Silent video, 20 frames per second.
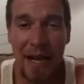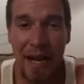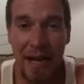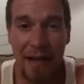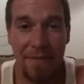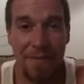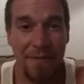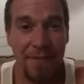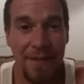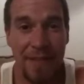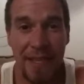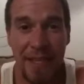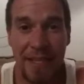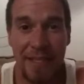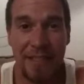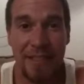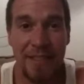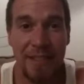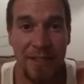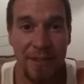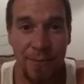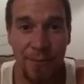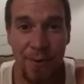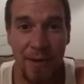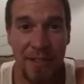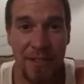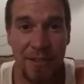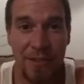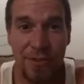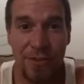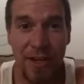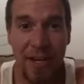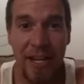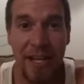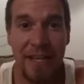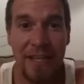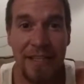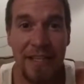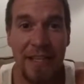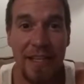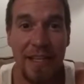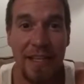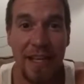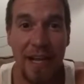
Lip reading: I get you want to train.